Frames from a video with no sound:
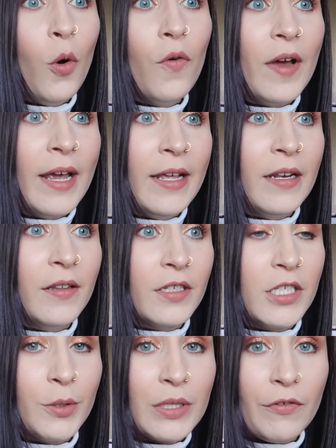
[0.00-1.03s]
over in the
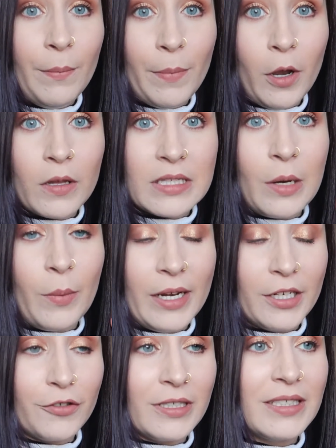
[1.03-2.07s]
two different plots that we're
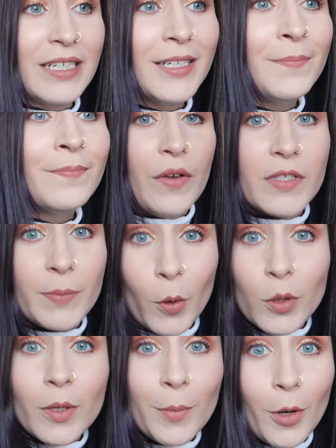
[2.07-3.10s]
interested in. We have
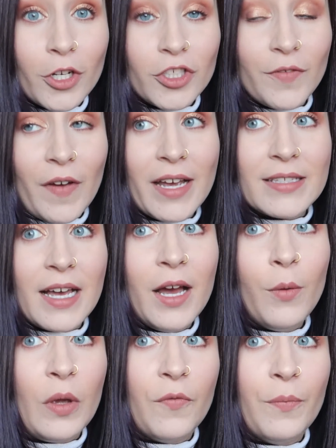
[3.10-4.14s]
spoke to a mortgage
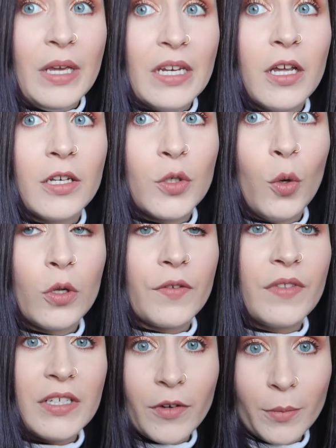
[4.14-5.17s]
advisor. We've been told
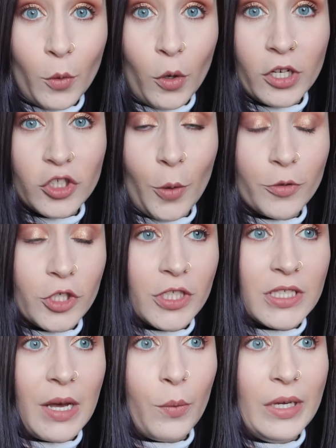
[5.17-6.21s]
of the different mortgage
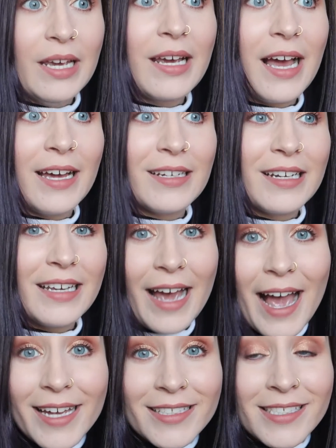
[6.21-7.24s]
options that we can
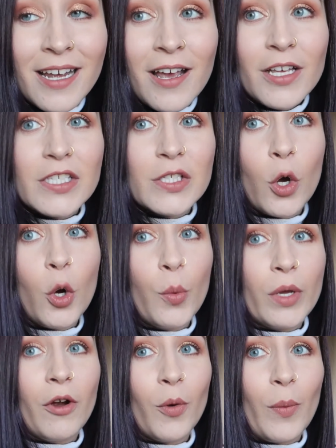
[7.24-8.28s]
get, so
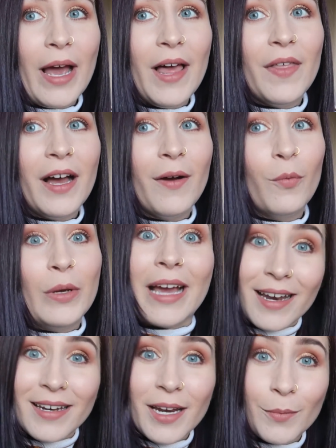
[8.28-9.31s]
we are aware that we
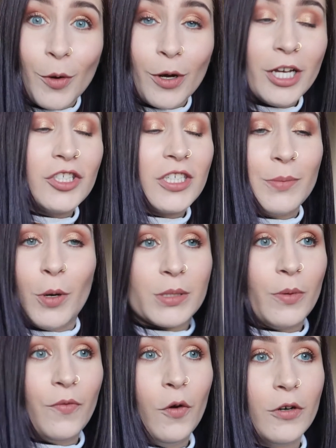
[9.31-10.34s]
can get a mortgage. It's
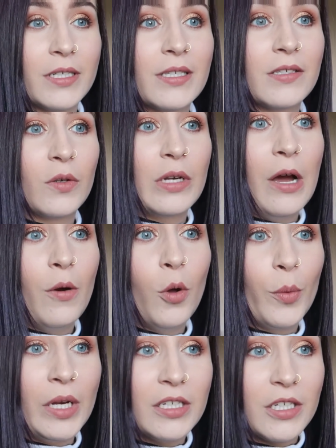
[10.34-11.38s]
possible for us. So now
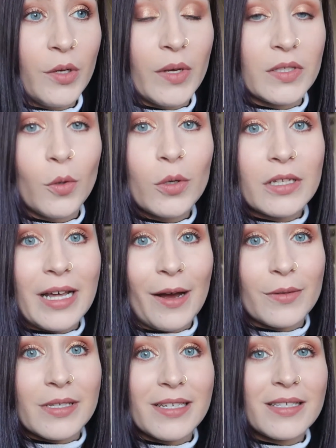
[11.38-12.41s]
all we need to do is go to the
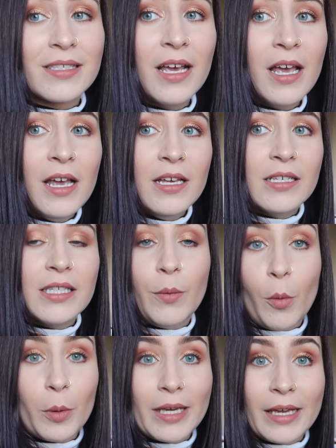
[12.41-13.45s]
houses, see
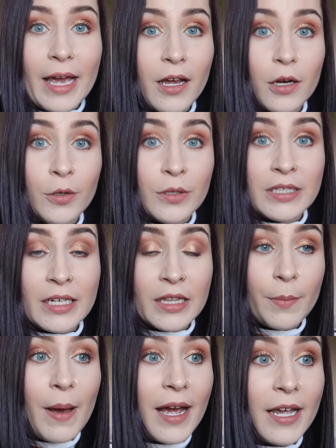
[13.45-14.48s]
what we can get included in
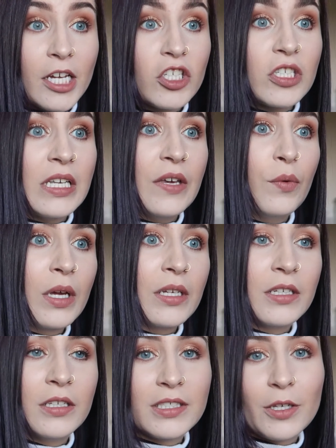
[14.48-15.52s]
the package, see if we
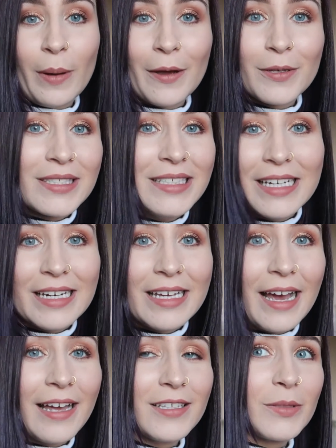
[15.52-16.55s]
can somehow sneakily
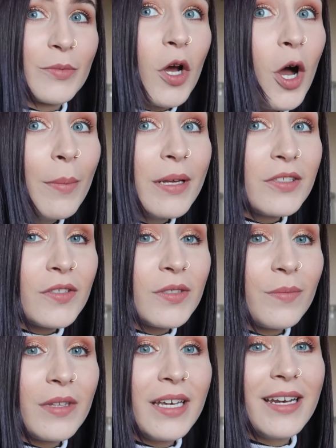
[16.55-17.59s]
get in some carpets or
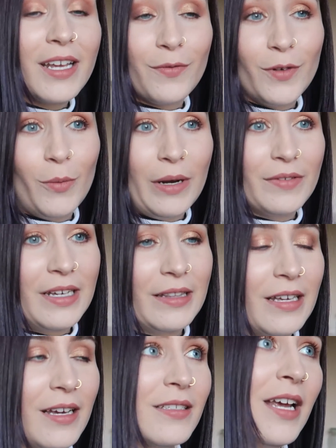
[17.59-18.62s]
something. If not, we'll have to
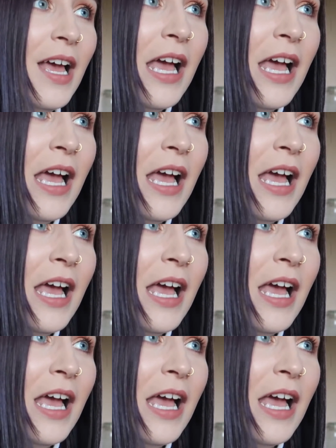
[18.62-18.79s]
get that